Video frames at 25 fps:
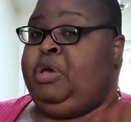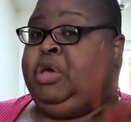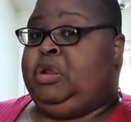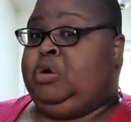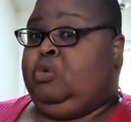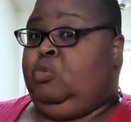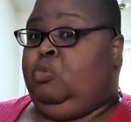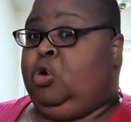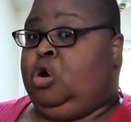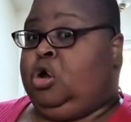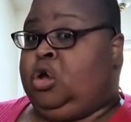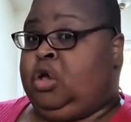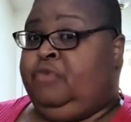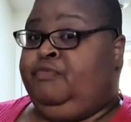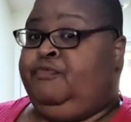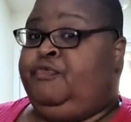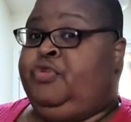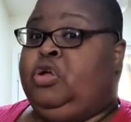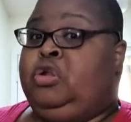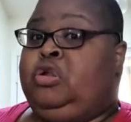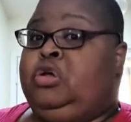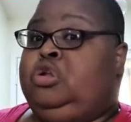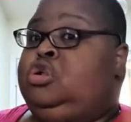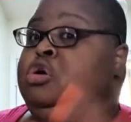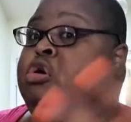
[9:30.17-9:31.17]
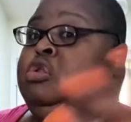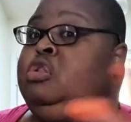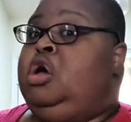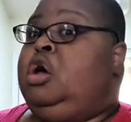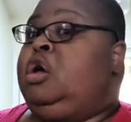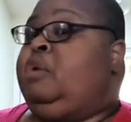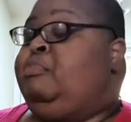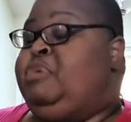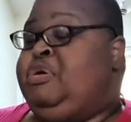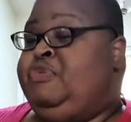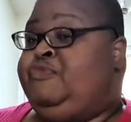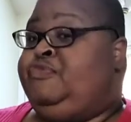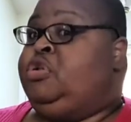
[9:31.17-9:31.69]
be in a working field and no
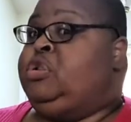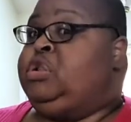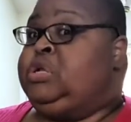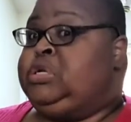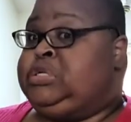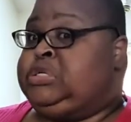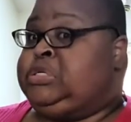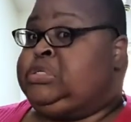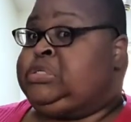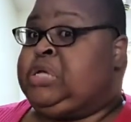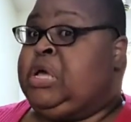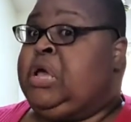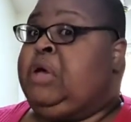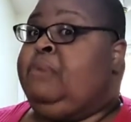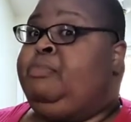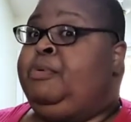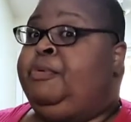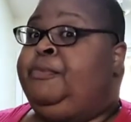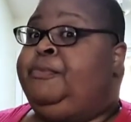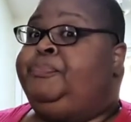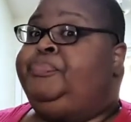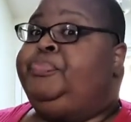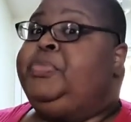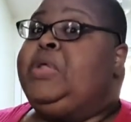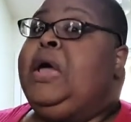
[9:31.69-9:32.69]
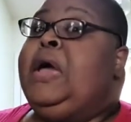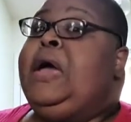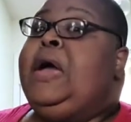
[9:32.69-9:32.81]
longer be fully disabled,